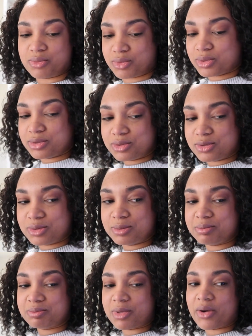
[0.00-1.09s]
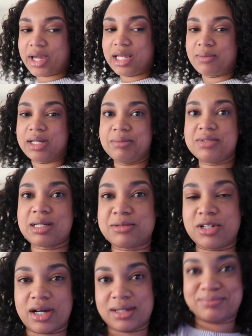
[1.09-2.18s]
room. Okay, anyway, let me stop
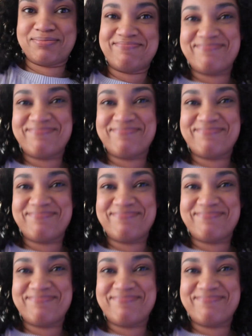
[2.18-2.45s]
talking.